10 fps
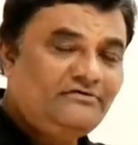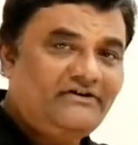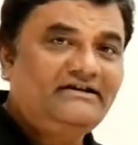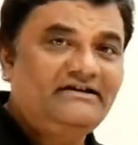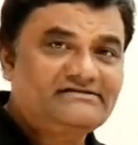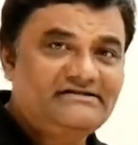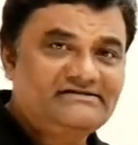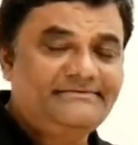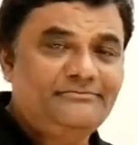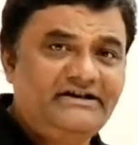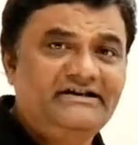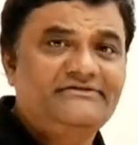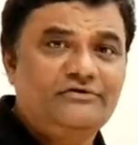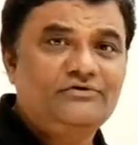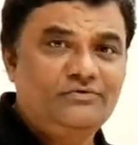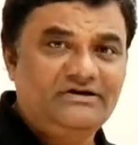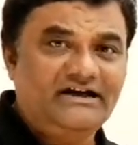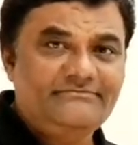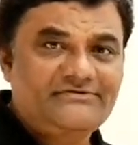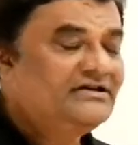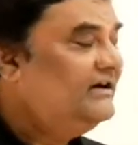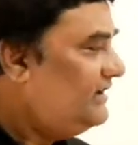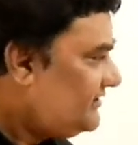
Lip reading: you will find less than symbol, hit it for 2 times.